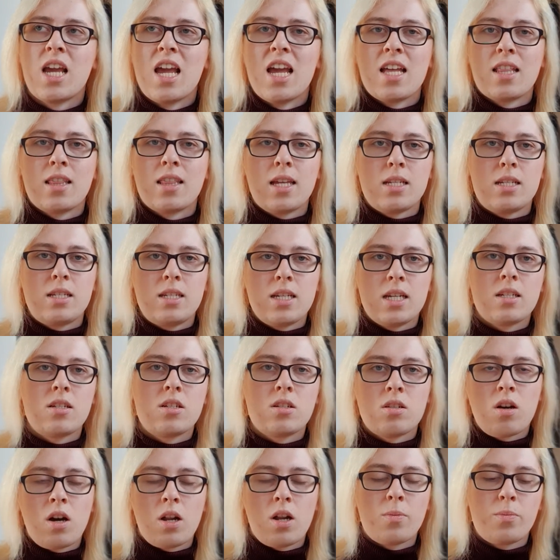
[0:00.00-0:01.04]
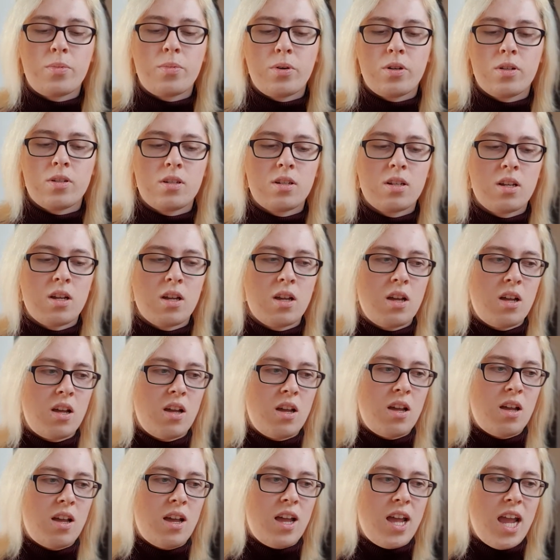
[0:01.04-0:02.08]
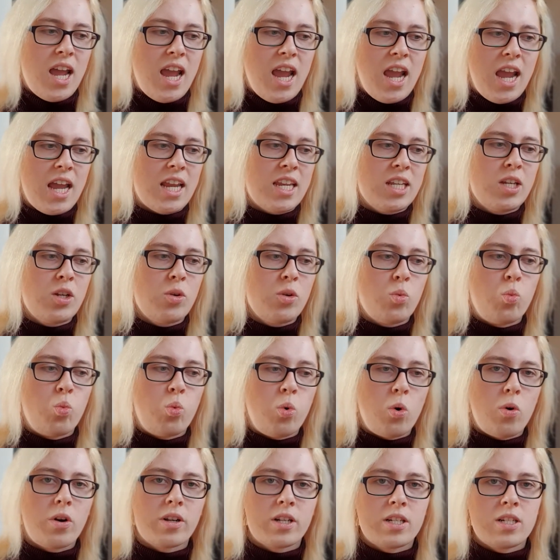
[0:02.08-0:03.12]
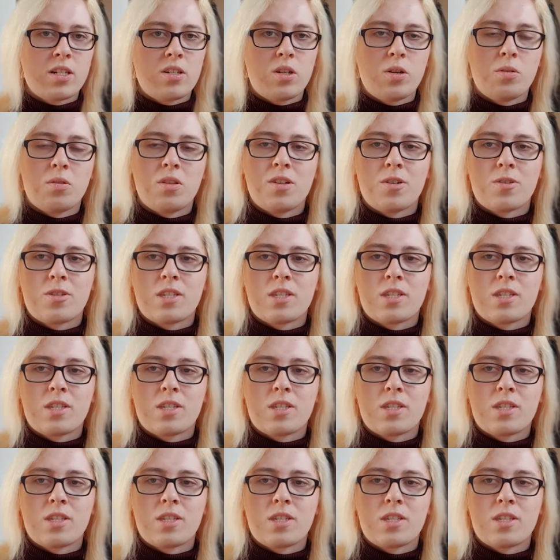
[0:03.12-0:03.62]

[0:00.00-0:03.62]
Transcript: They did not put any work into those